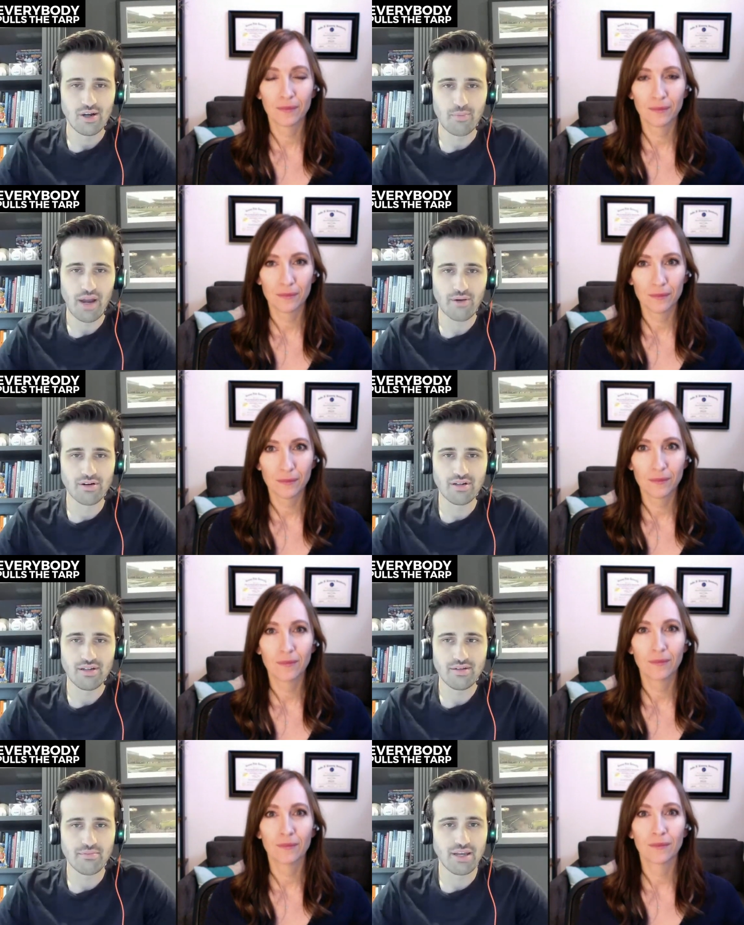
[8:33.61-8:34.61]
Speaker 1: are powered
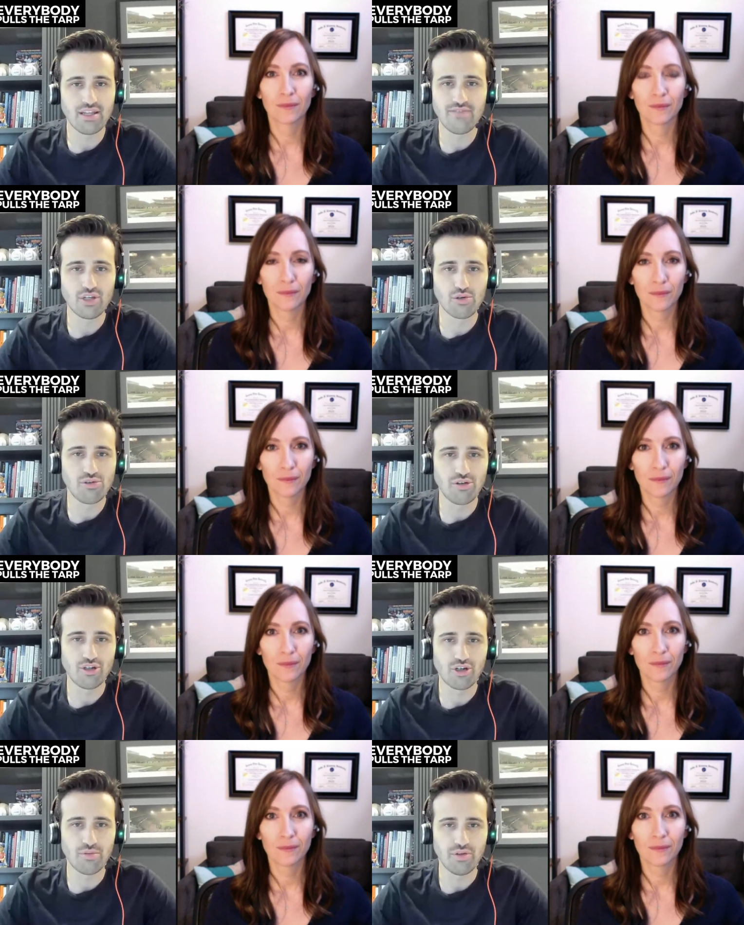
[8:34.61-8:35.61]
by individuals who
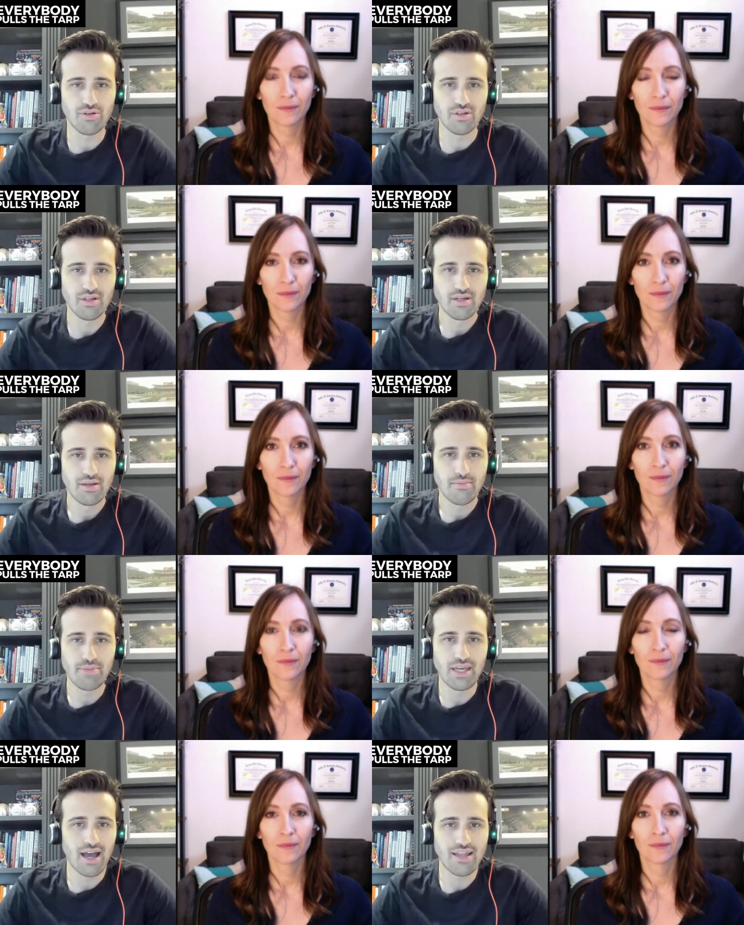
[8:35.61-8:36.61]
contribute
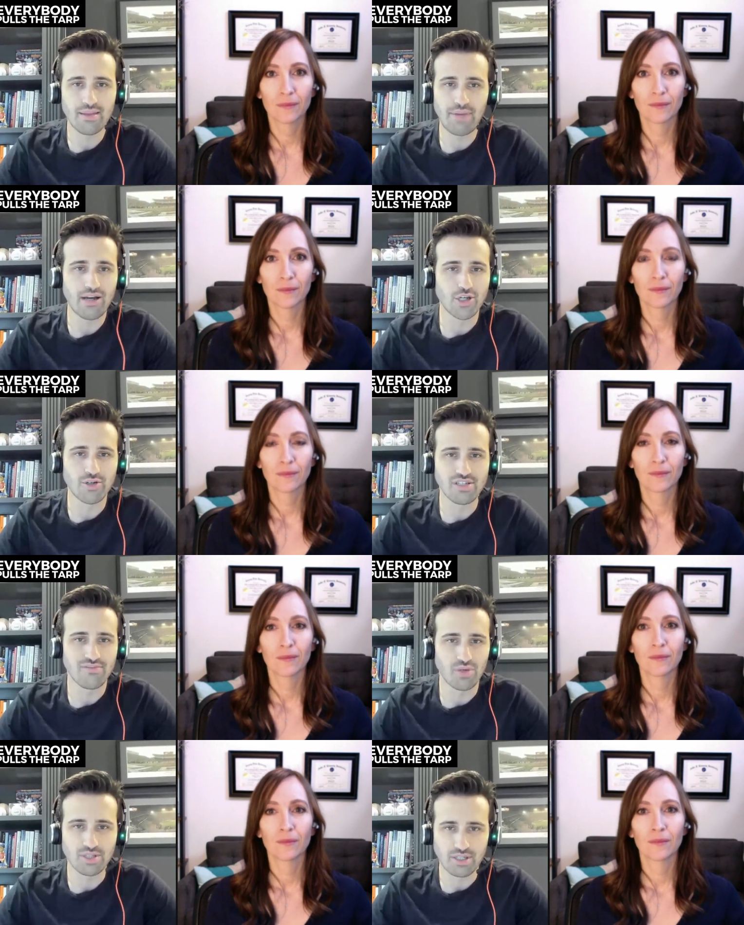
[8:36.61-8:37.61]
beyond the boundaries
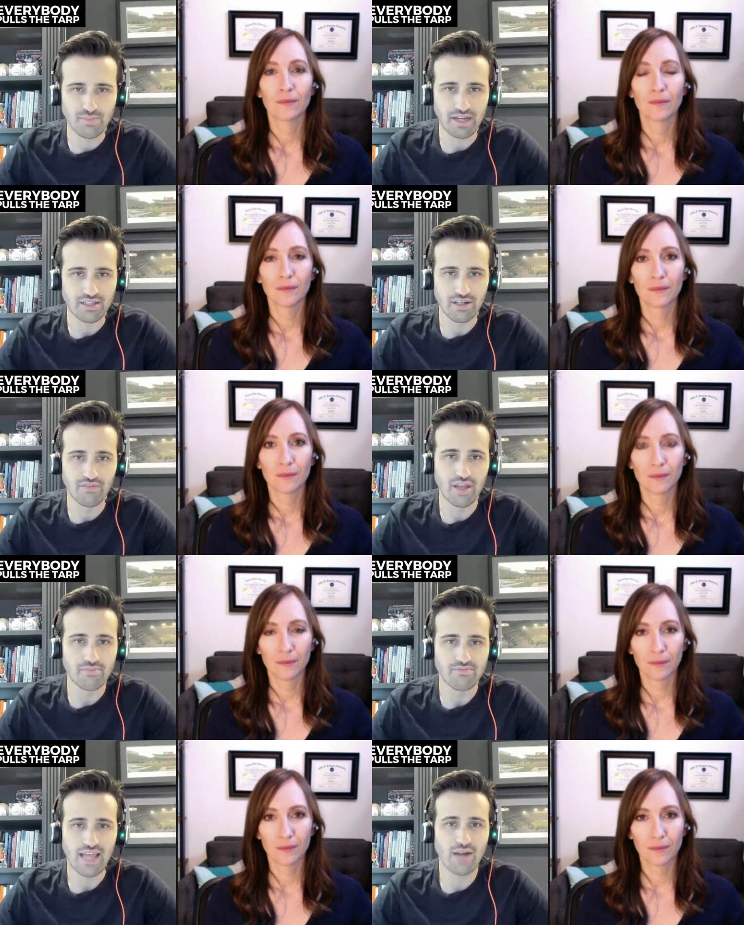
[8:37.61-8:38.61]
of what's expected of them,
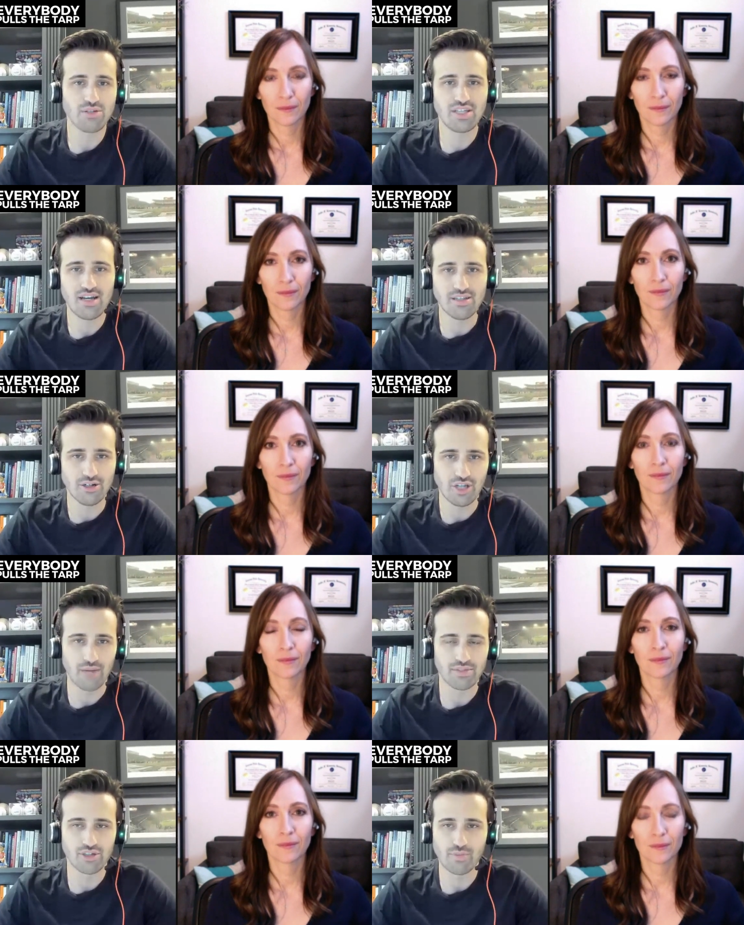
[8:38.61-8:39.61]
outside their
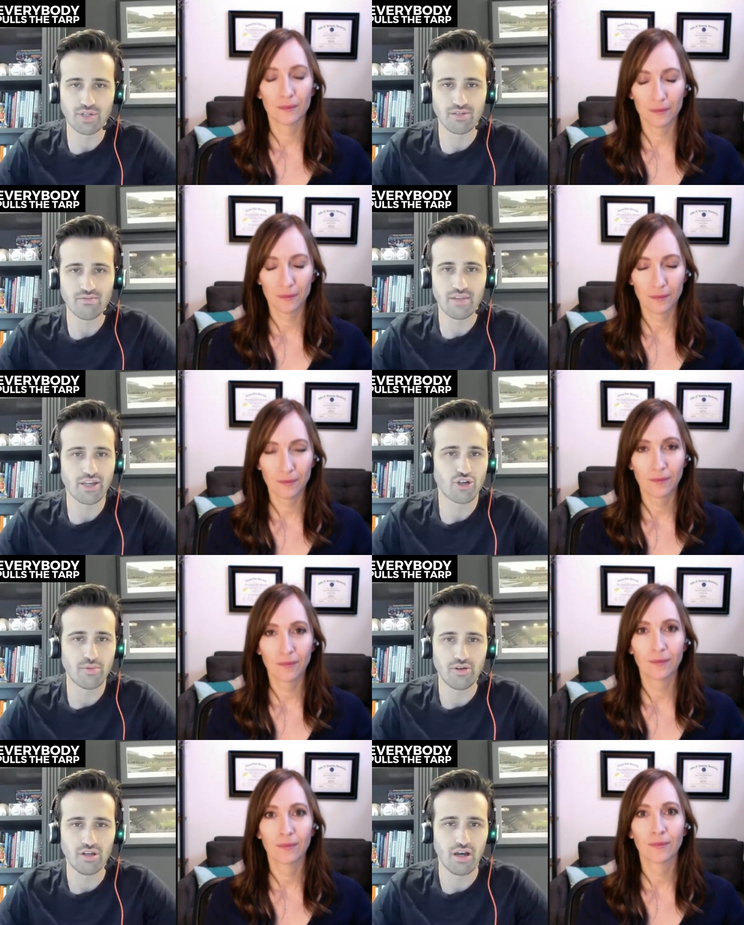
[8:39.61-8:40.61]
job description. They
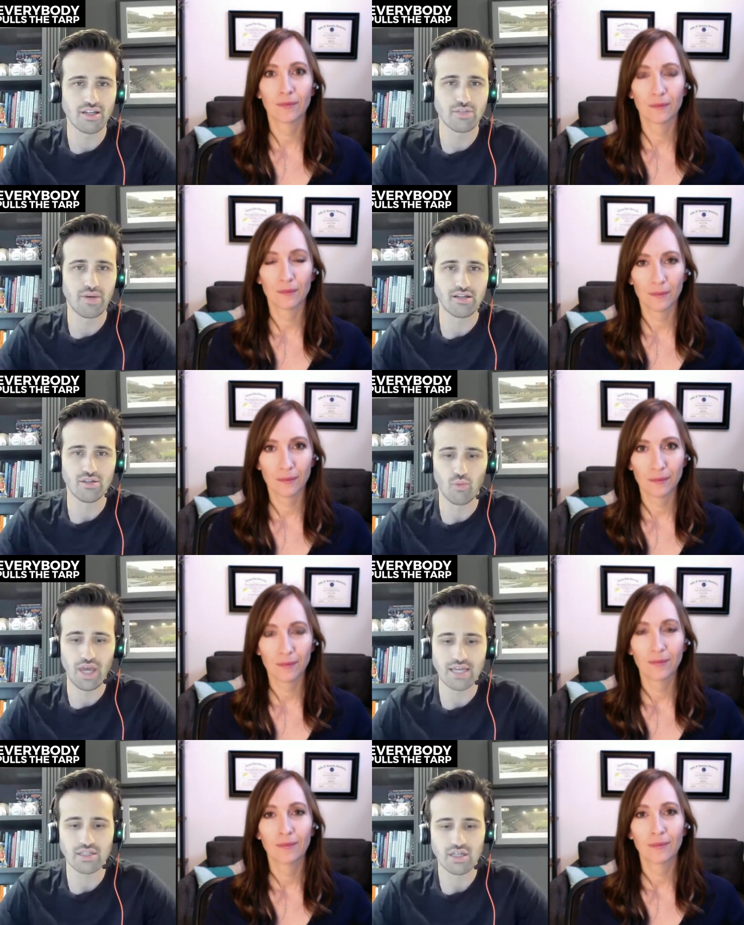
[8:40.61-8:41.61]
contribute in unexpected
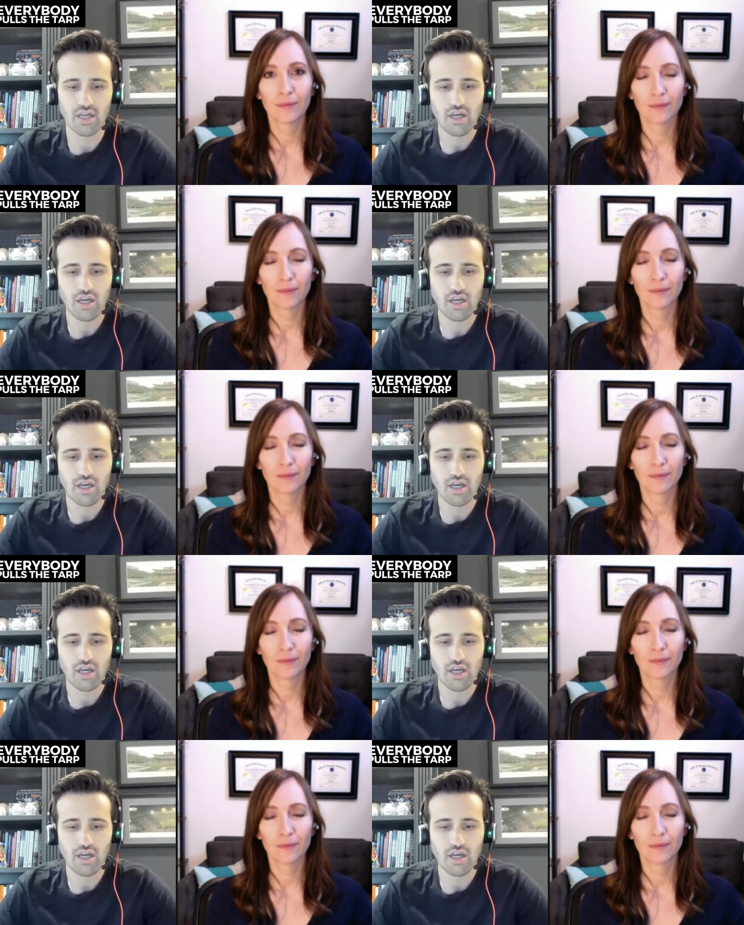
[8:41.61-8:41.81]
ways.